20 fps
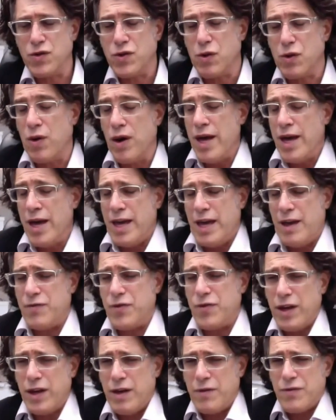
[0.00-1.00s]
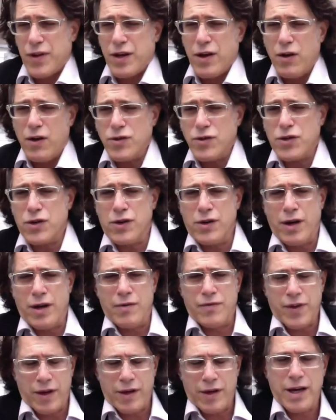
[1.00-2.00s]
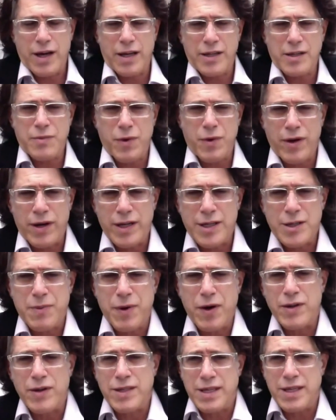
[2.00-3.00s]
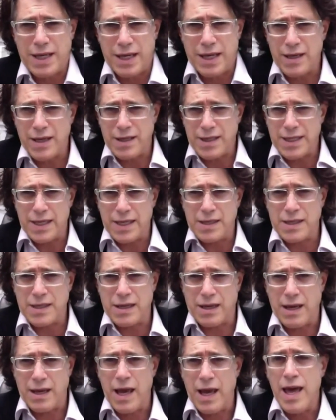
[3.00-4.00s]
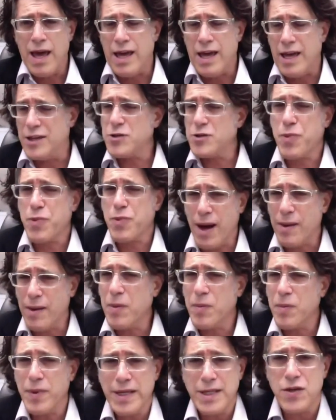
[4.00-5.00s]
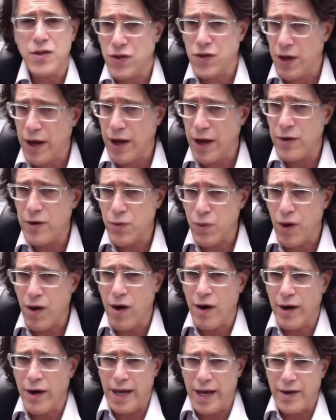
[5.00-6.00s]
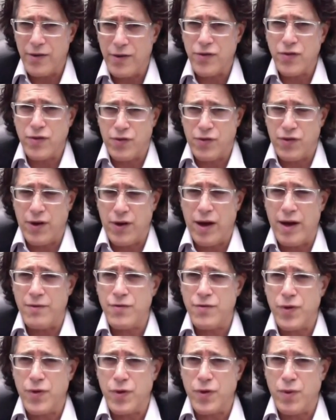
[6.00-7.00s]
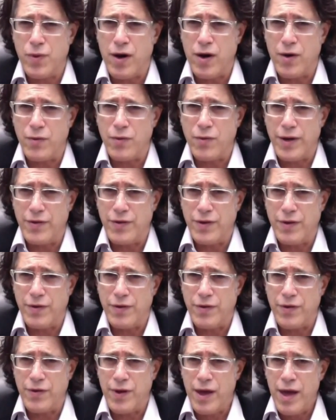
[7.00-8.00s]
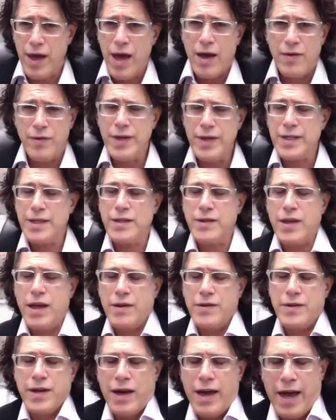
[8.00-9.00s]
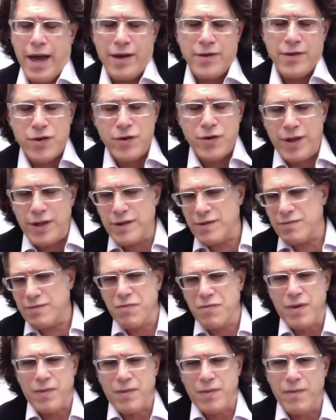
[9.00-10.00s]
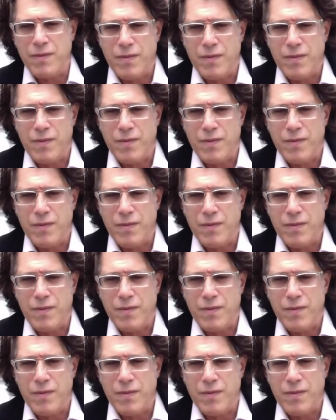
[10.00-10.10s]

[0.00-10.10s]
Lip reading: to you. So if the customer experience is inconsistent, it's probably designed wrong, and it's designed for the wrong reasons. Let me answer this